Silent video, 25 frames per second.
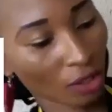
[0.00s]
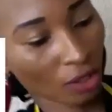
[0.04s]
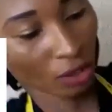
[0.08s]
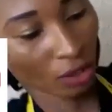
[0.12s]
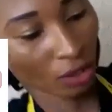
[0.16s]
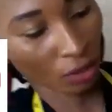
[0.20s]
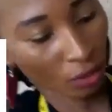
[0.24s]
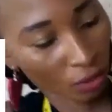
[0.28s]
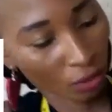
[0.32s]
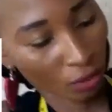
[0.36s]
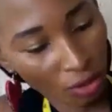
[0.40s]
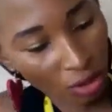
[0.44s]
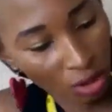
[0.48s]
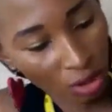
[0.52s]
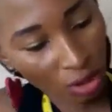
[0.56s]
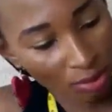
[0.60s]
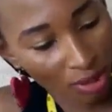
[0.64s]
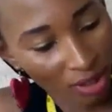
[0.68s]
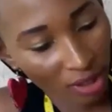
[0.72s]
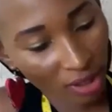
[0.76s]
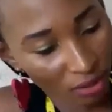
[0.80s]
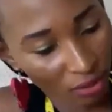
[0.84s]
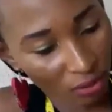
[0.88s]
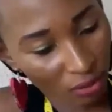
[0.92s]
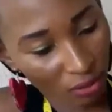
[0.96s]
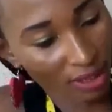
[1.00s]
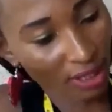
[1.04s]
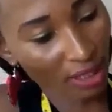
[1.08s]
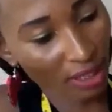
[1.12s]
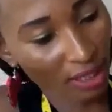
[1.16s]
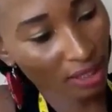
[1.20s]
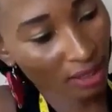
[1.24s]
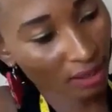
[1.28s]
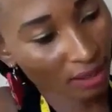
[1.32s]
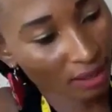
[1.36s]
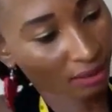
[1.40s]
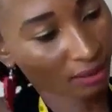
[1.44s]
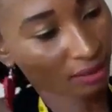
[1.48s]
You gum it together
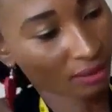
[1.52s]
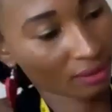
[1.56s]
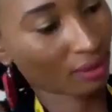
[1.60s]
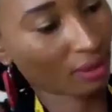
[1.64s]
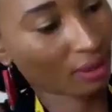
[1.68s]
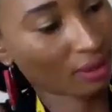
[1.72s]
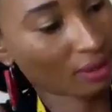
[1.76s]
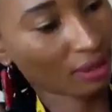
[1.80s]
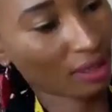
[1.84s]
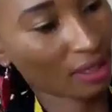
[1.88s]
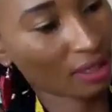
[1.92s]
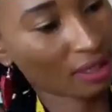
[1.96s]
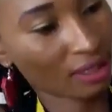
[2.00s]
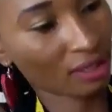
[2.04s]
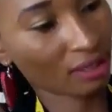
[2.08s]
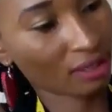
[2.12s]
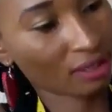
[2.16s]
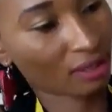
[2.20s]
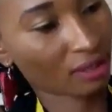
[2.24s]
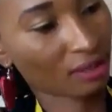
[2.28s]
like this.